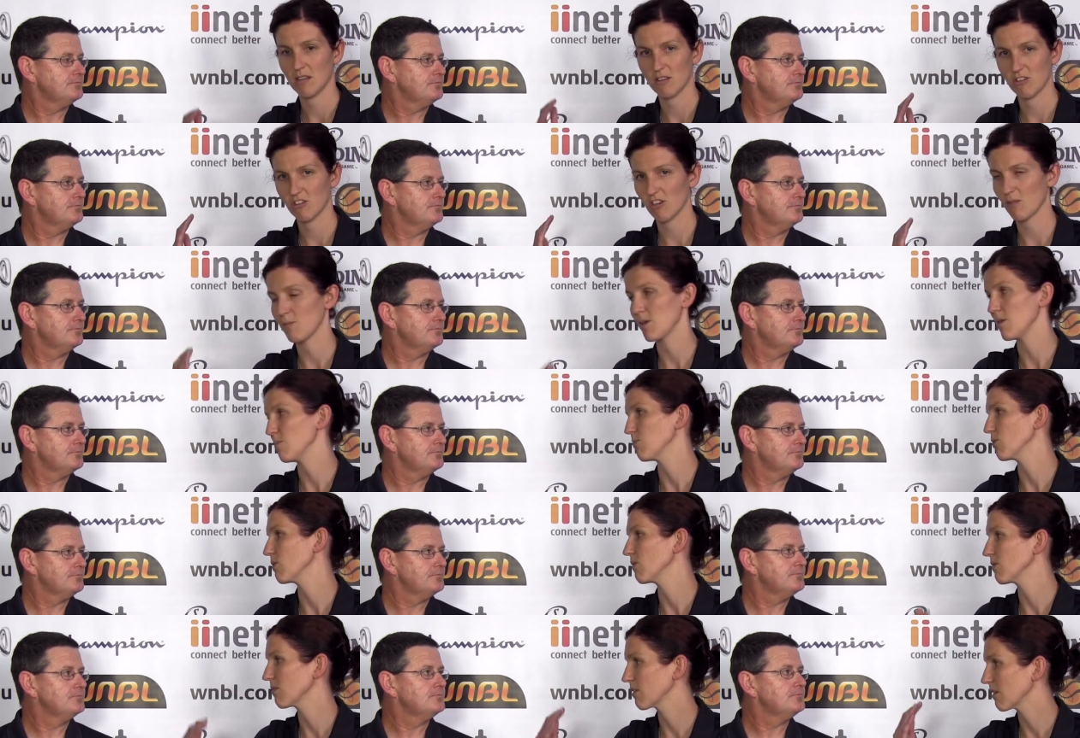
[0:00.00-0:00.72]
Speaker 1: so
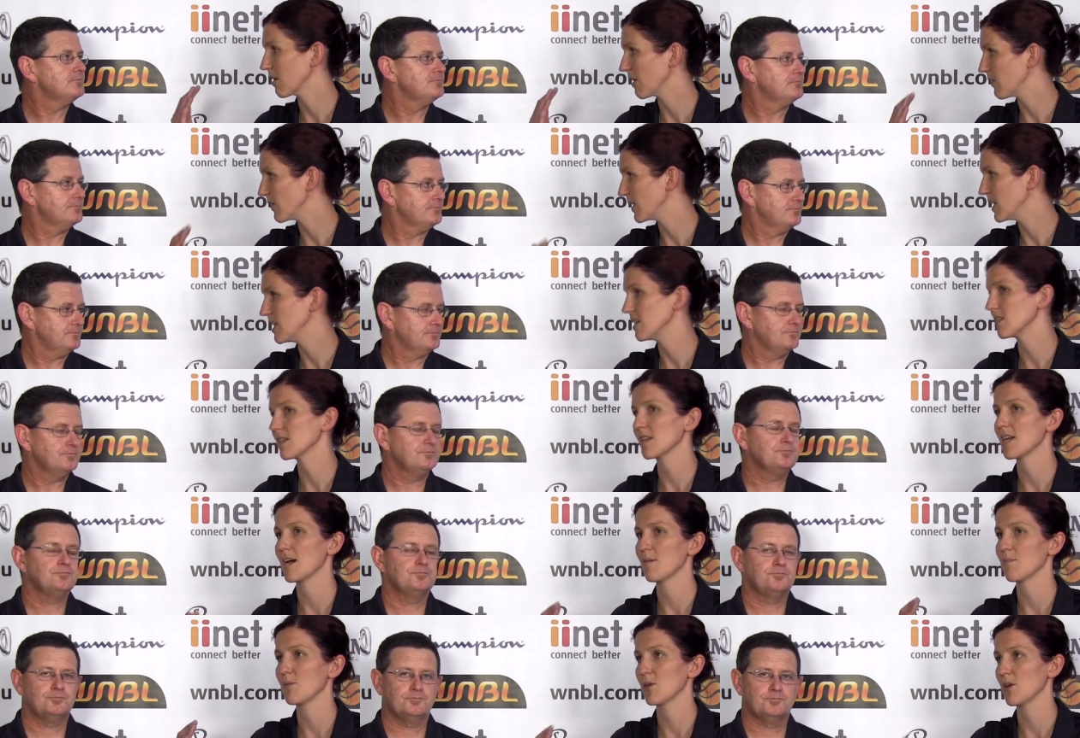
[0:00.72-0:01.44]
many balls are going
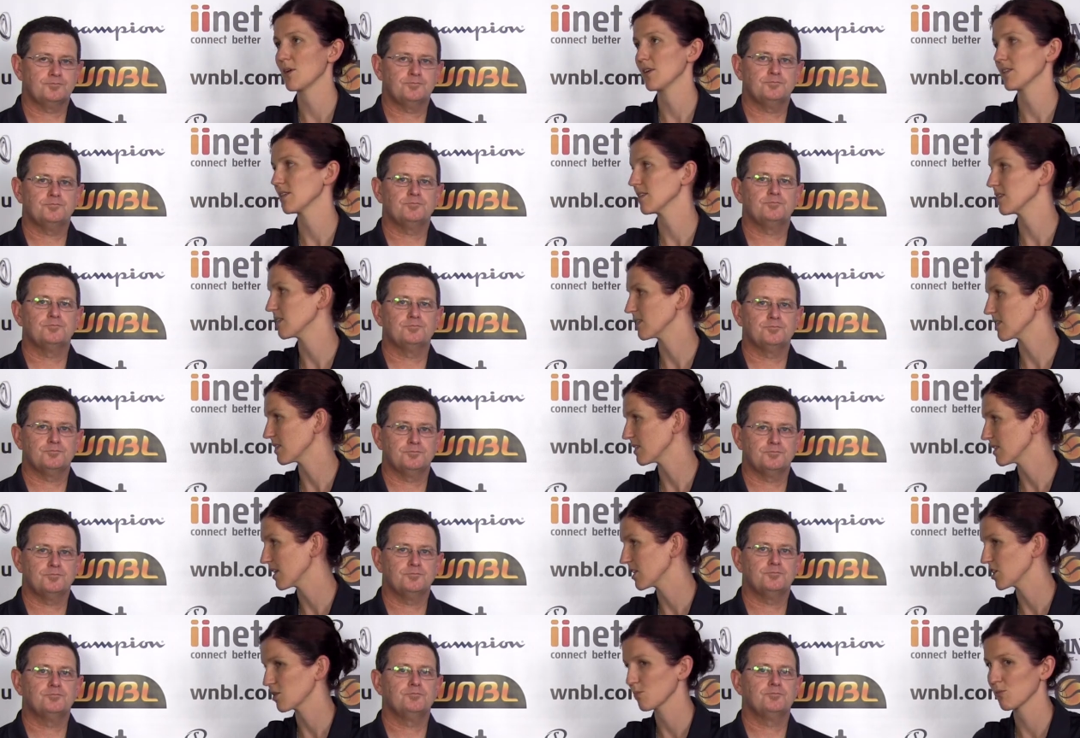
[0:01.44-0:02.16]
into that person because
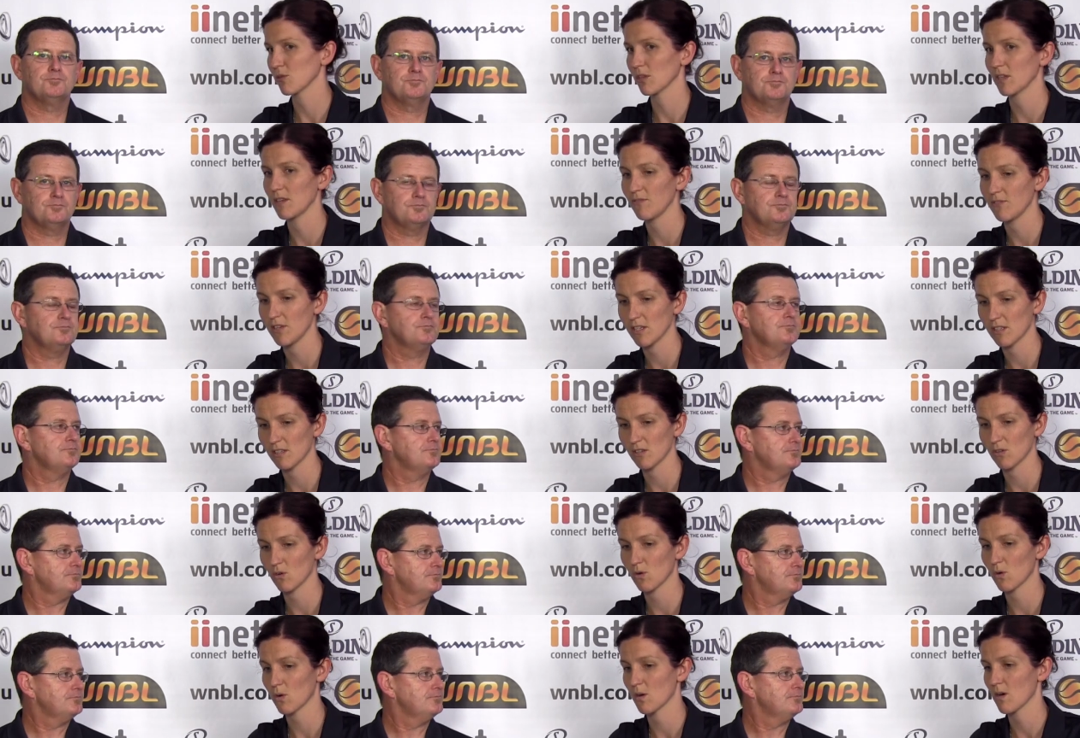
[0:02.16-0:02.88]
they're such a prolific
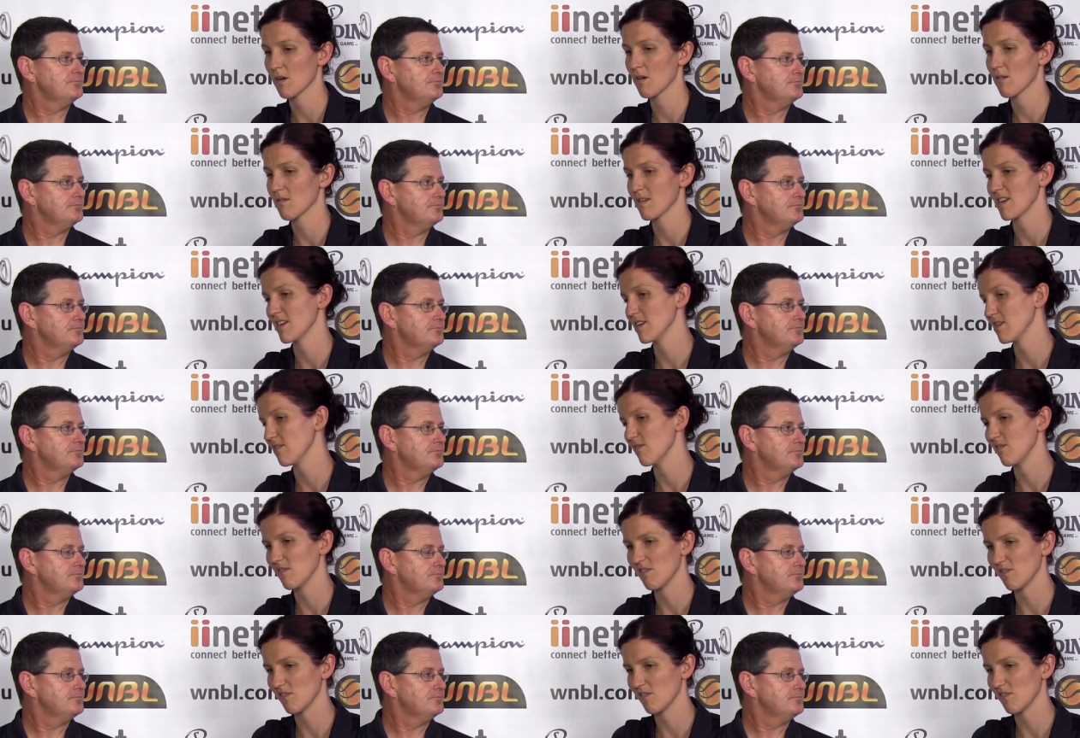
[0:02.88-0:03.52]
scorer and you,